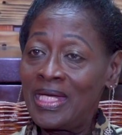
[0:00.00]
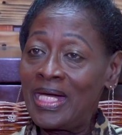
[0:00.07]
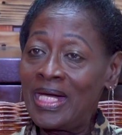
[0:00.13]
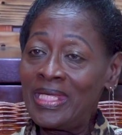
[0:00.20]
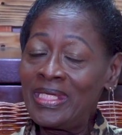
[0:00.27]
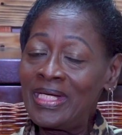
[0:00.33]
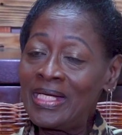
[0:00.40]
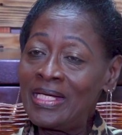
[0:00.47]

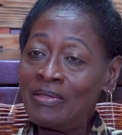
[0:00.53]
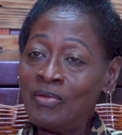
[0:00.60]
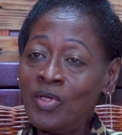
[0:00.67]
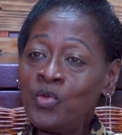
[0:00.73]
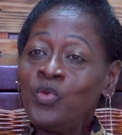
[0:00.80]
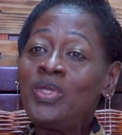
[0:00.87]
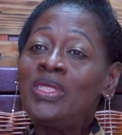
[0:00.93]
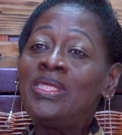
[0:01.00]
And
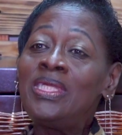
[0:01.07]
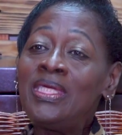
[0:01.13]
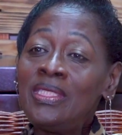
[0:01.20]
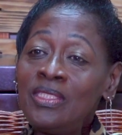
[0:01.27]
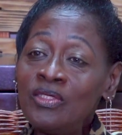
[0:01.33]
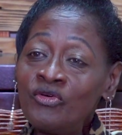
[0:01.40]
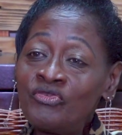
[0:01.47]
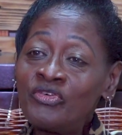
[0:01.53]
we
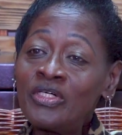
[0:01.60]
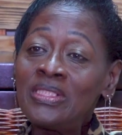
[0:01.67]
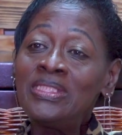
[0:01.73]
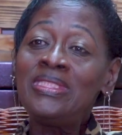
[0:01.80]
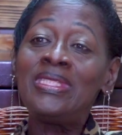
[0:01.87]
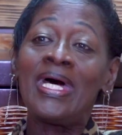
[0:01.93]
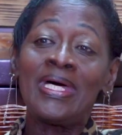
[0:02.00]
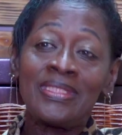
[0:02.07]
need you for
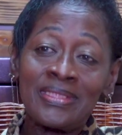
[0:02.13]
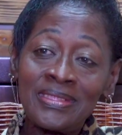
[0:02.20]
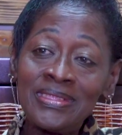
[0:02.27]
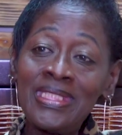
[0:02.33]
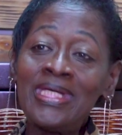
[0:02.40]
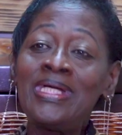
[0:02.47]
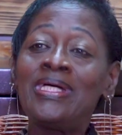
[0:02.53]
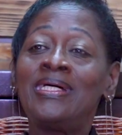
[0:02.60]
another
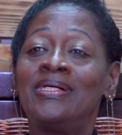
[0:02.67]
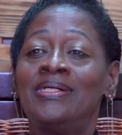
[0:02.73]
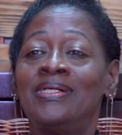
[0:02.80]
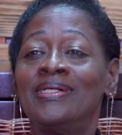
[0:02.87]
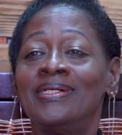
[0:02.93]
day.